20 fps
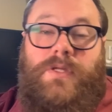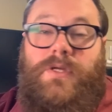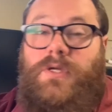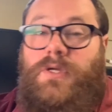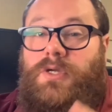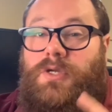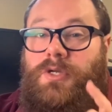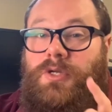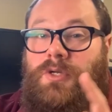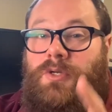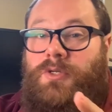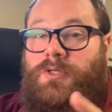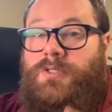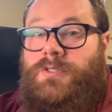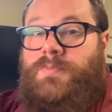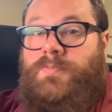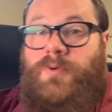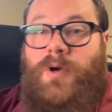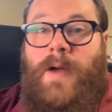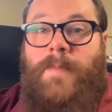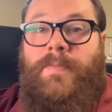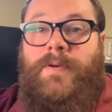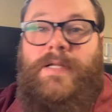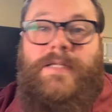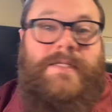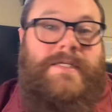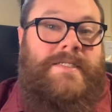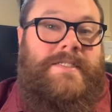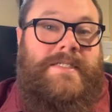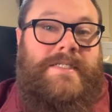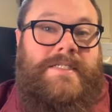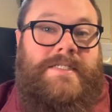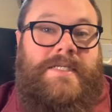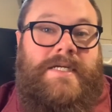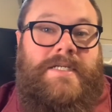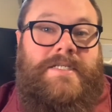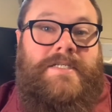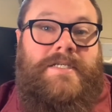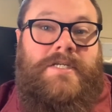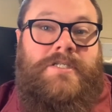Use property listing
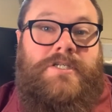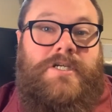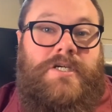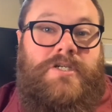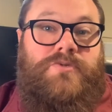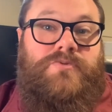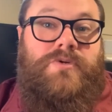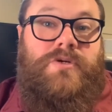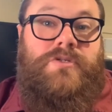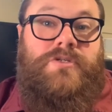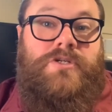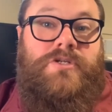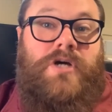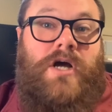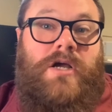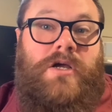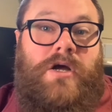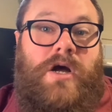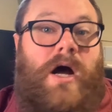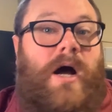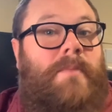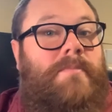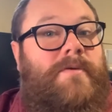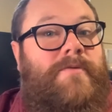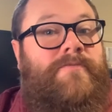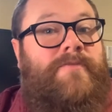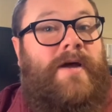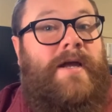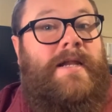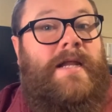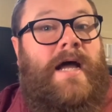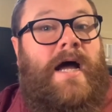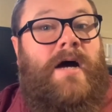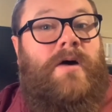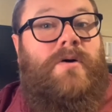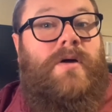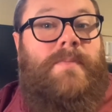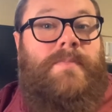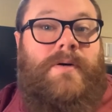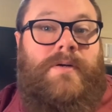sites such as realtor.com to find
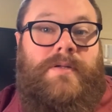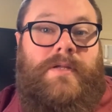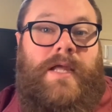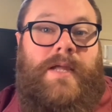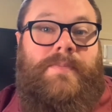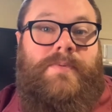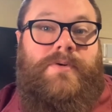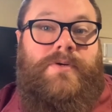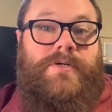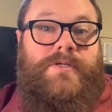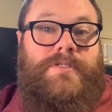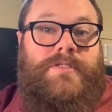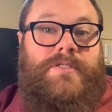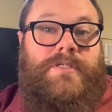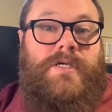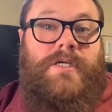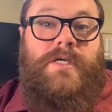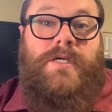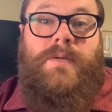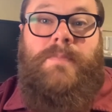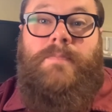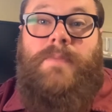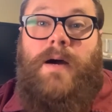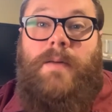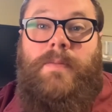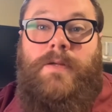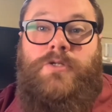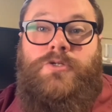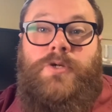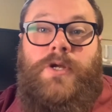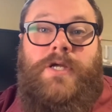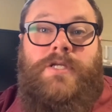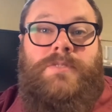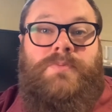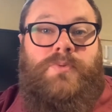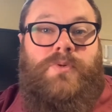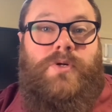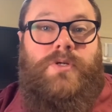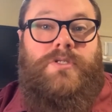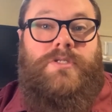out about neighborhoods, public
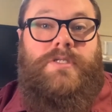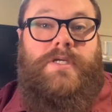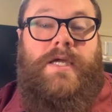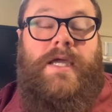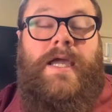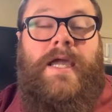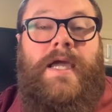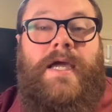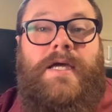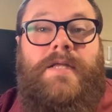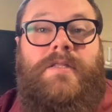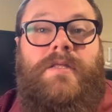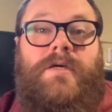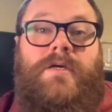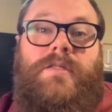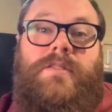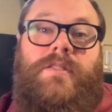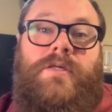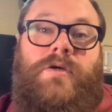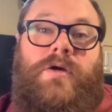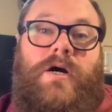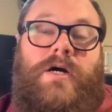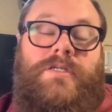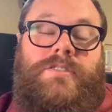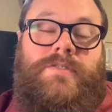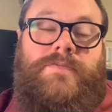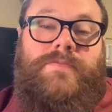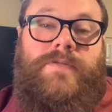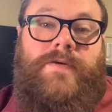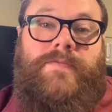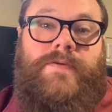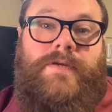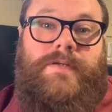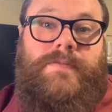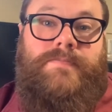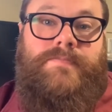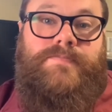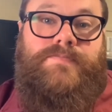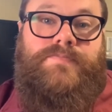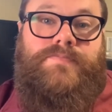transports, and the cost of living.
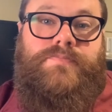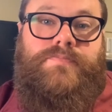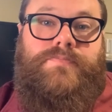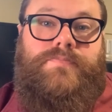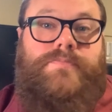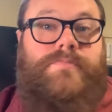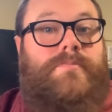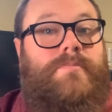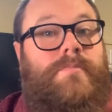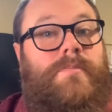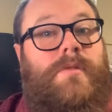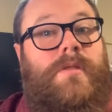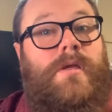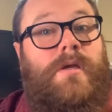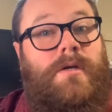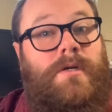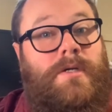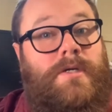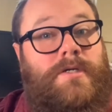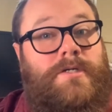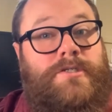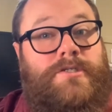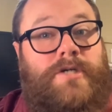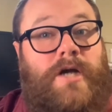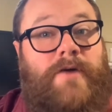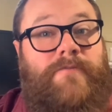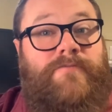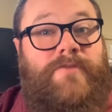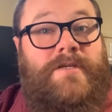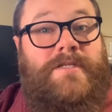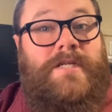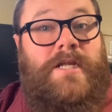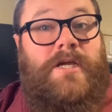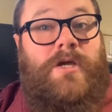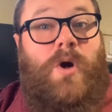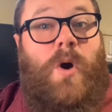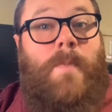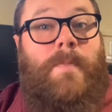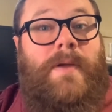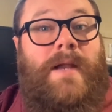Start visiting
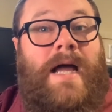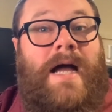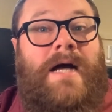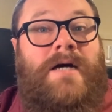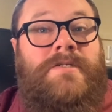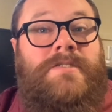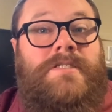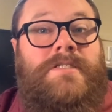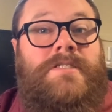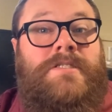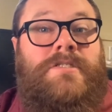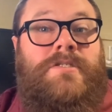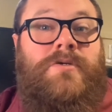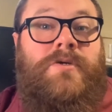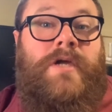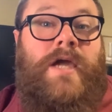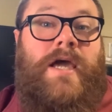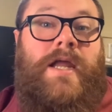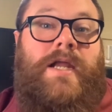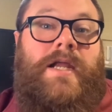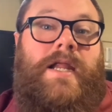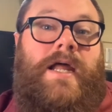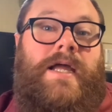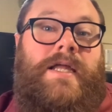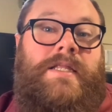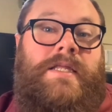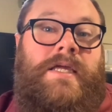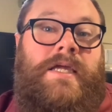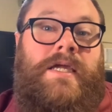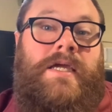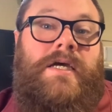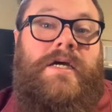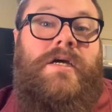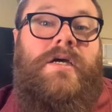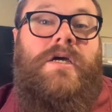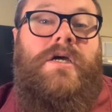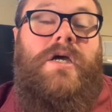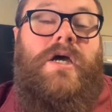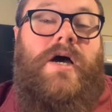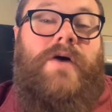open houses to get an idea
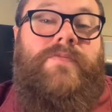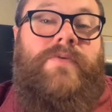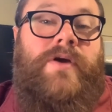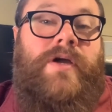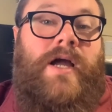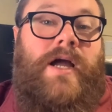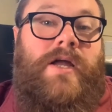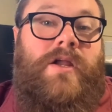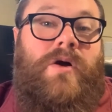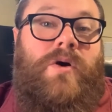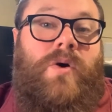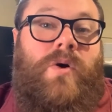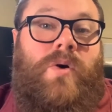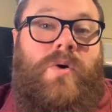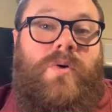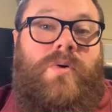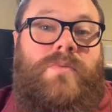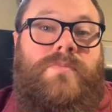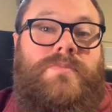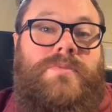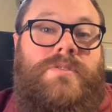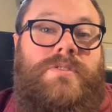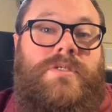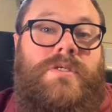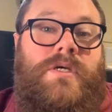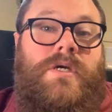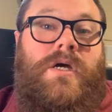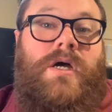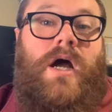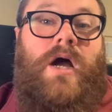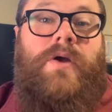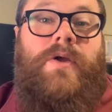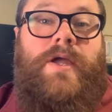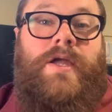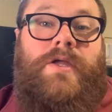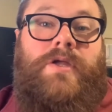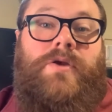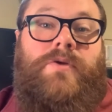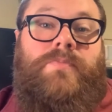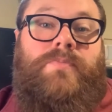of what kind of homes are
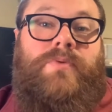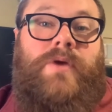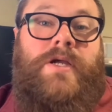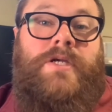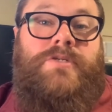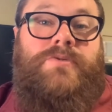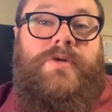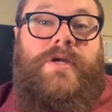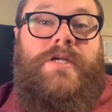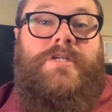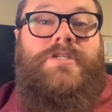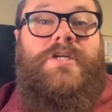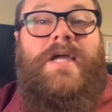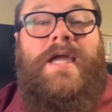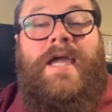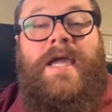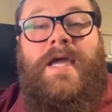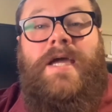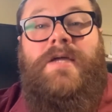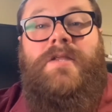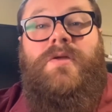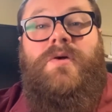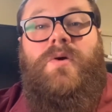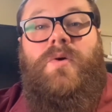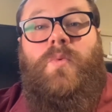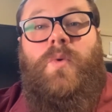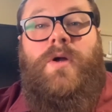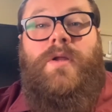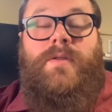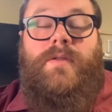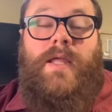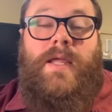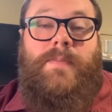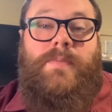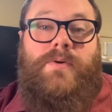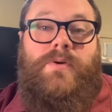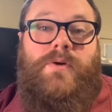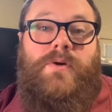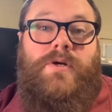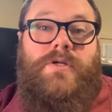in your price range and what
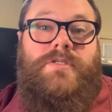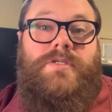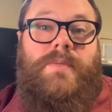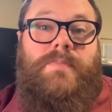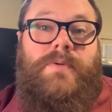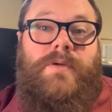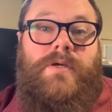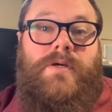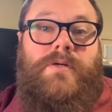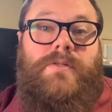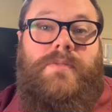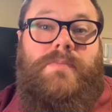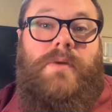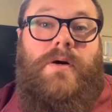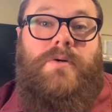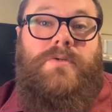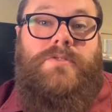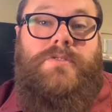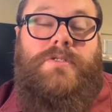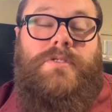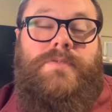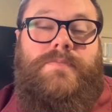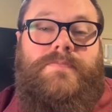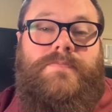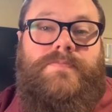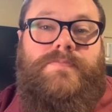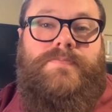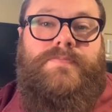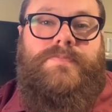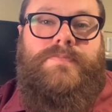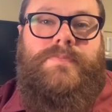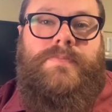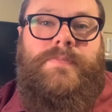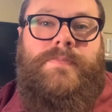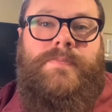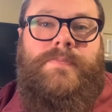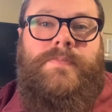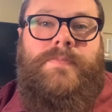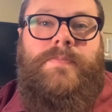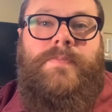neighborhoods appeal the most.
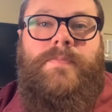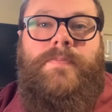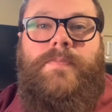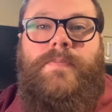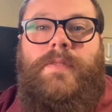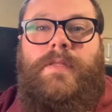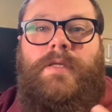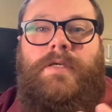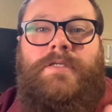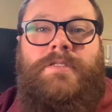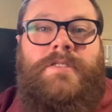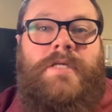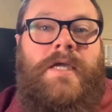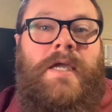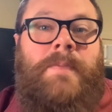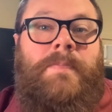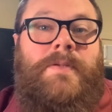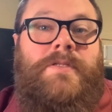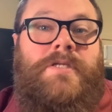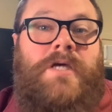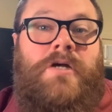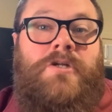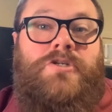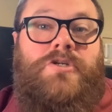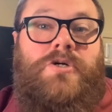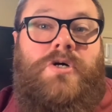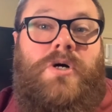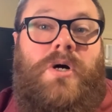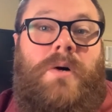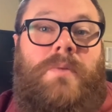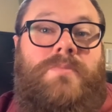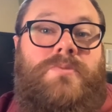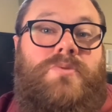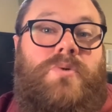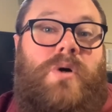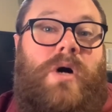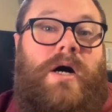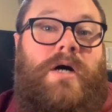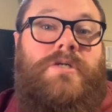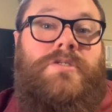Seeing potential homes will
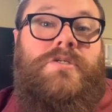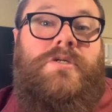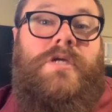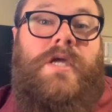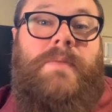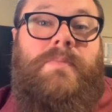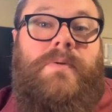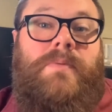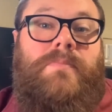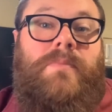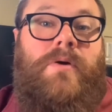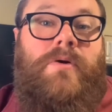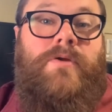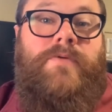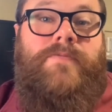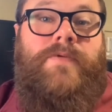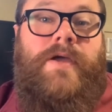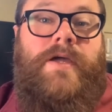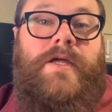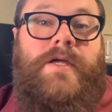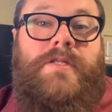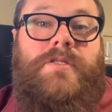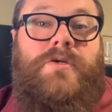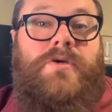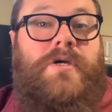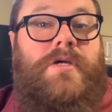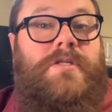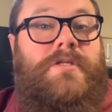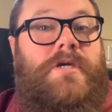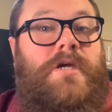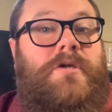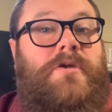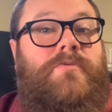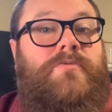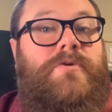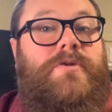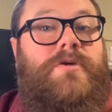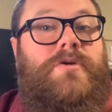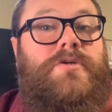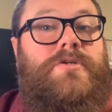also keep you motivated to continue
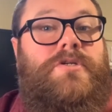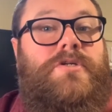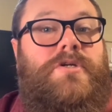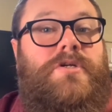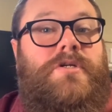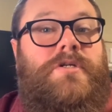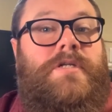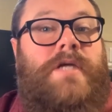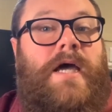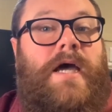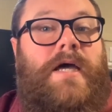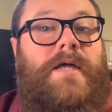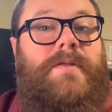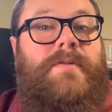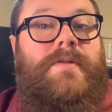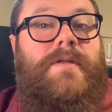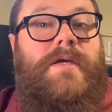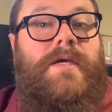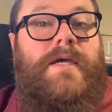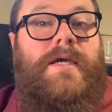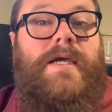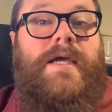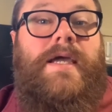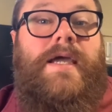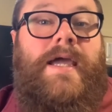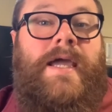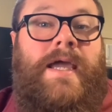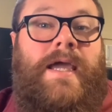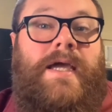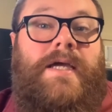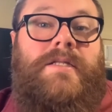reducing your debt and